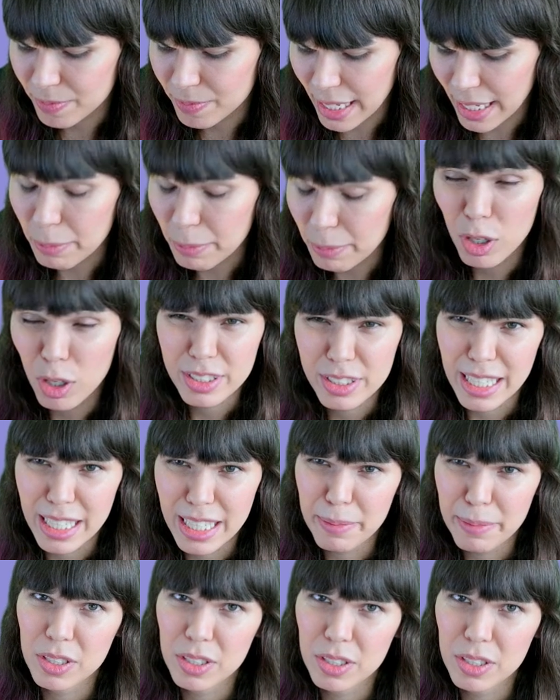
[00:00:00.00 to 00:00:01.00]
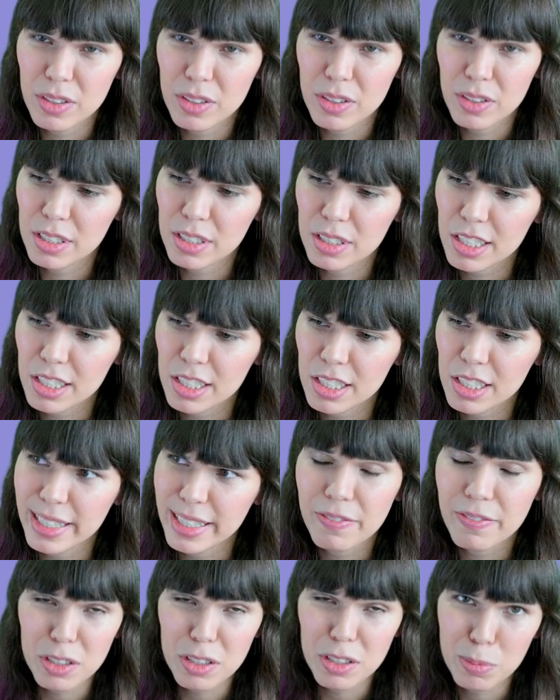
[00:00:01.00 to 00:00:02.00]
prototype, so that you're going to create the
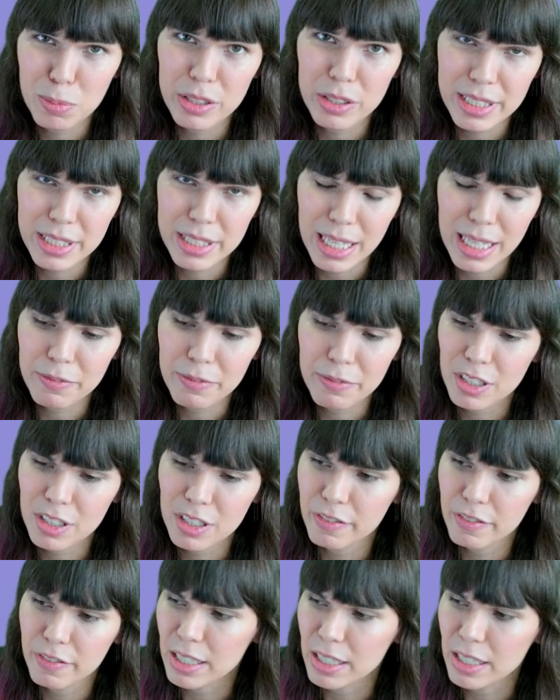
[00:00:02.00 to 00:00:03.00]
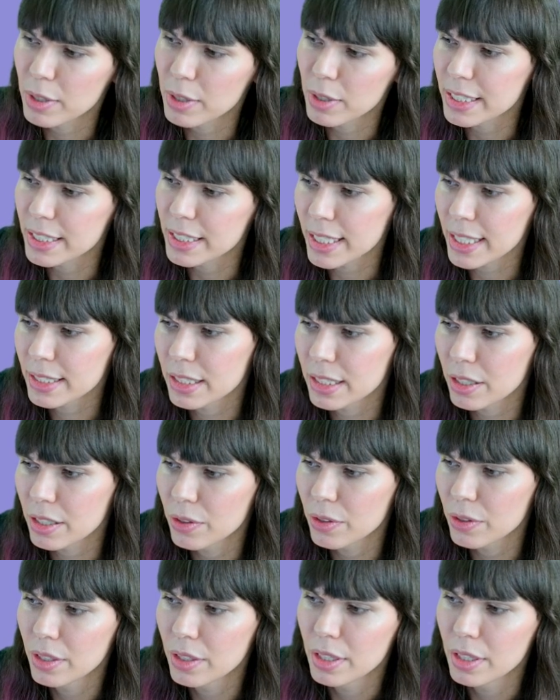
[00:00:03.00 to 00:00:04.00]
first prototype for your final project. So
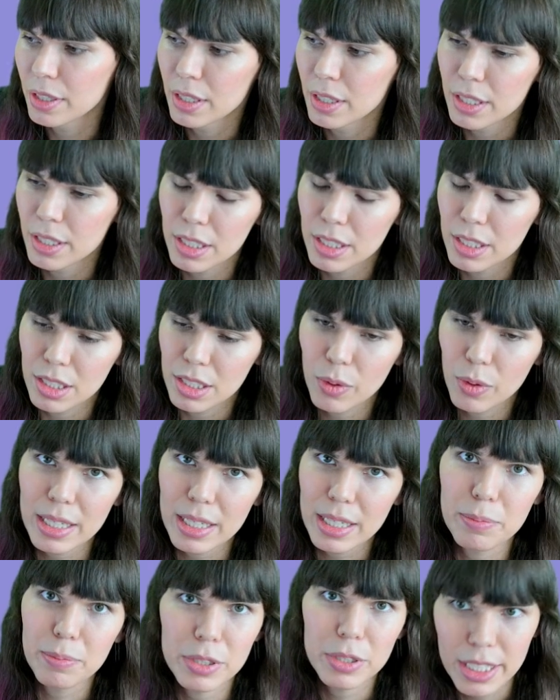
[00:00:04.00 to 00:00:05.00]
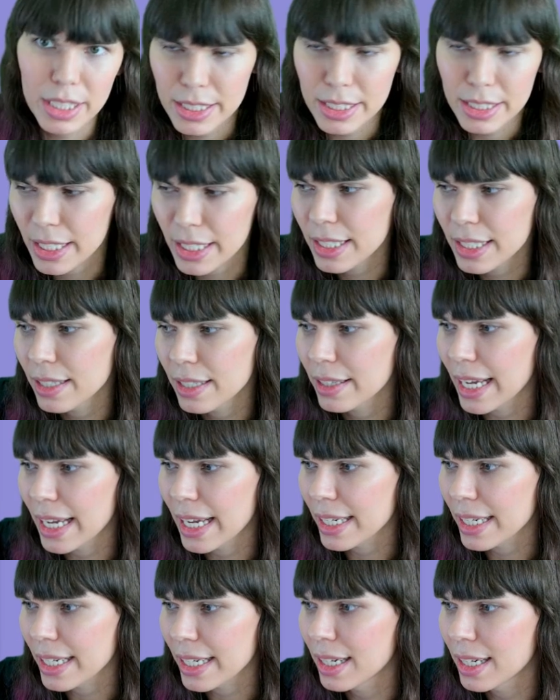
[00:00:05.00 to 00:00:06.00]
you already presented
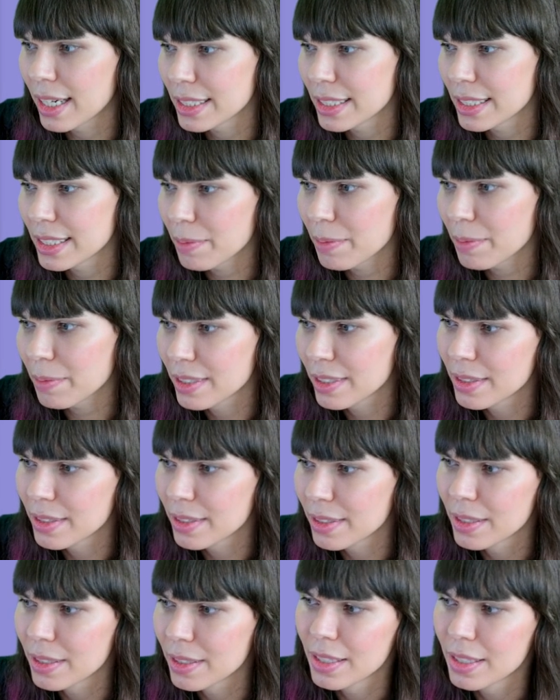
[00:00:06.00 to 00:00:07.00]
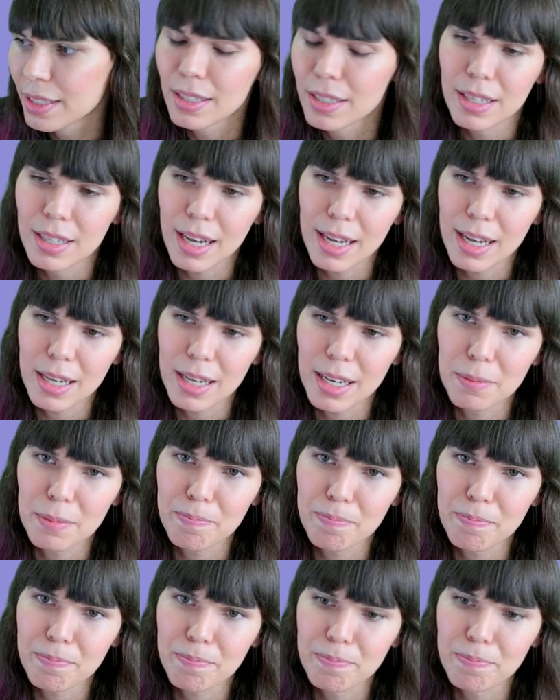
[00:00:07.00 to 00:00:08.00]
that concept,
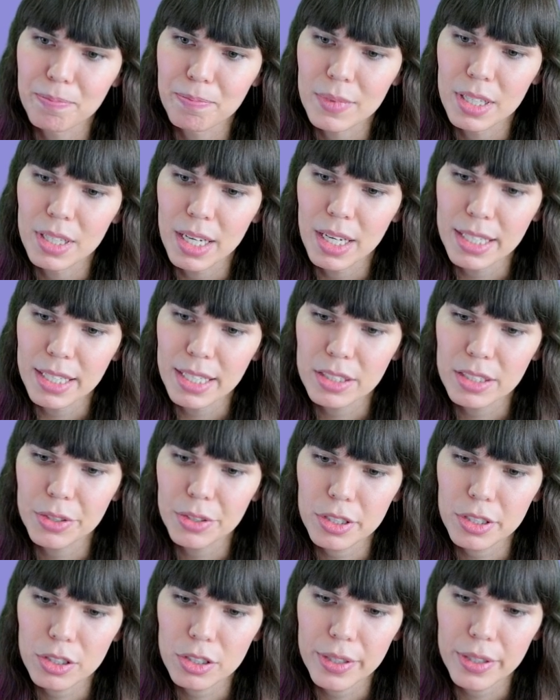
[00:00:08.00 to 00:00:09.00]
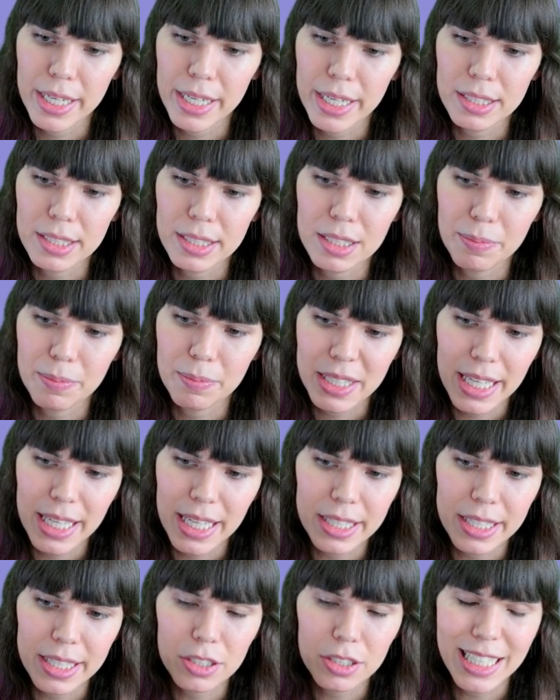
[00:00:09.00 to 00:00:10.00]
and so you're creating something
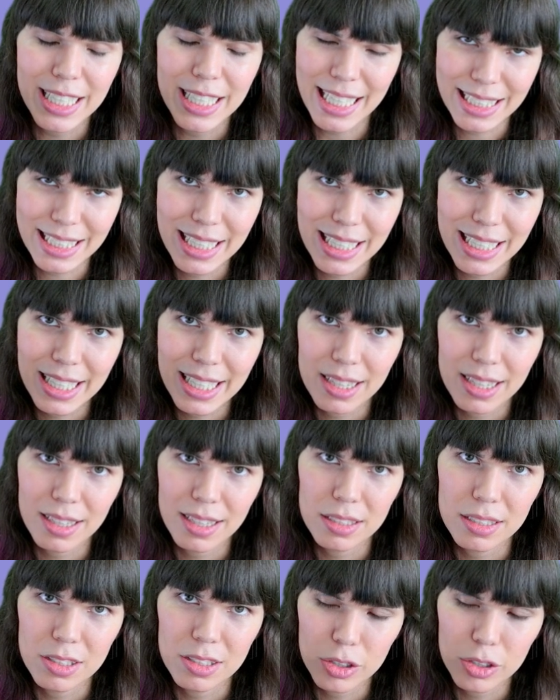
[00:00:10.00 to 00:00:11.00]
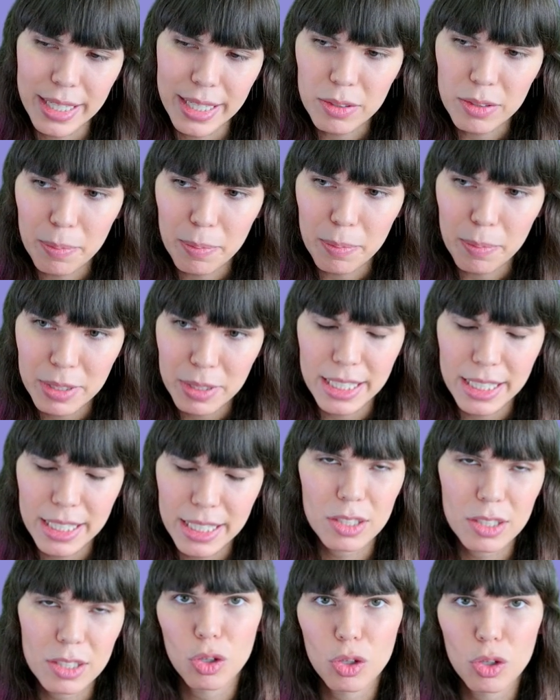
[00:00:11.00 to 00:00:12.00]
that you're testing. You're trying to represent
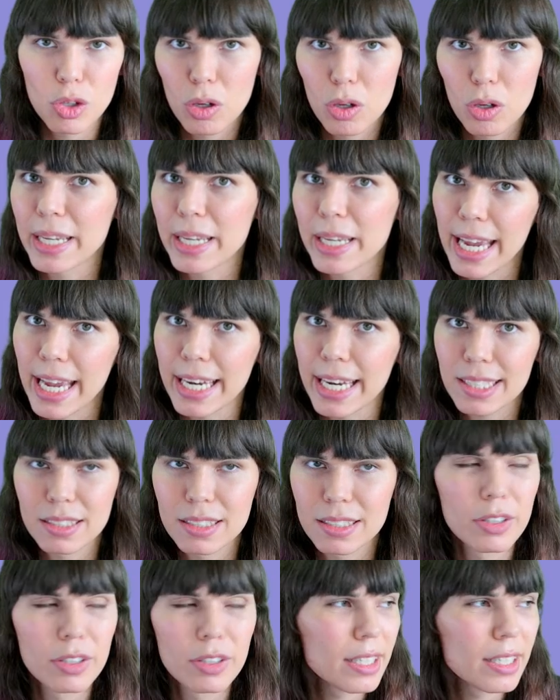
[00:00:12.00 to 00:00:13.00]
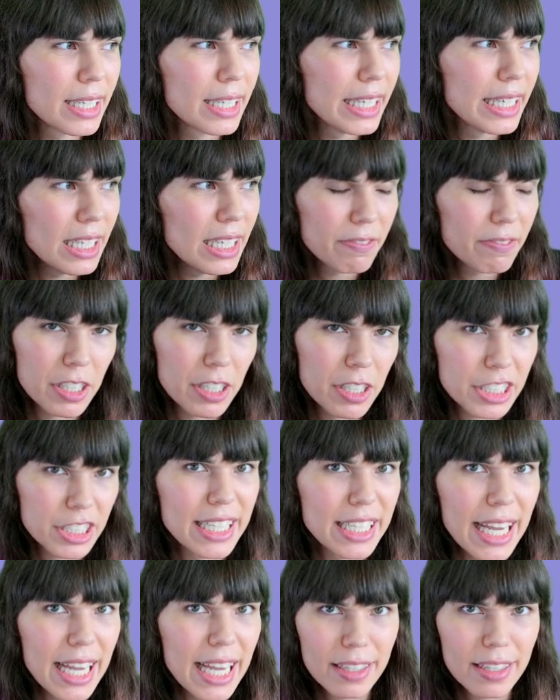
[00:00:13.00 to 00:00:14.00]
those core mechanics, so the key
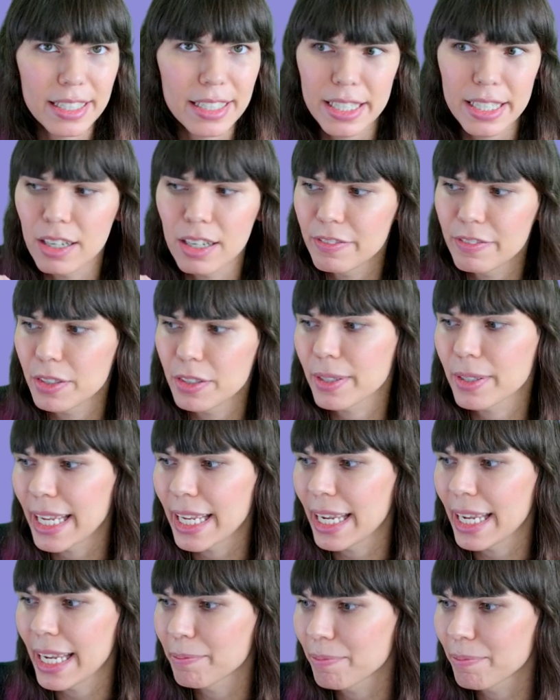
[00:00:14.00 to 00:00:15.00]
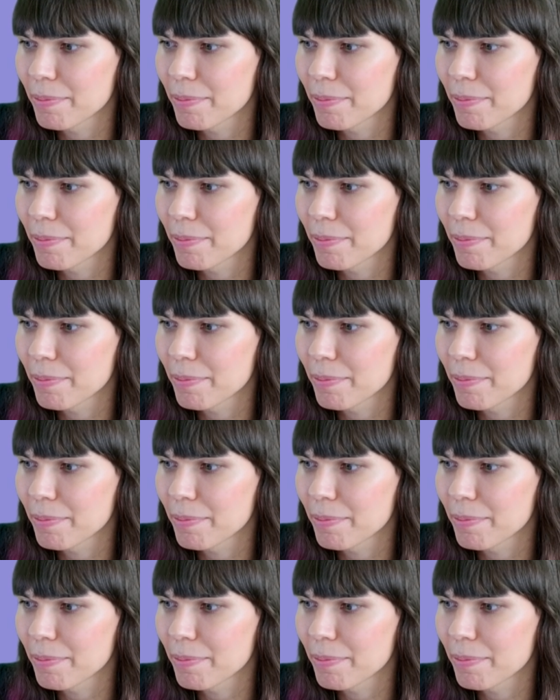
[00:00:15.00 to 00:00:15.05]
functionality of your game.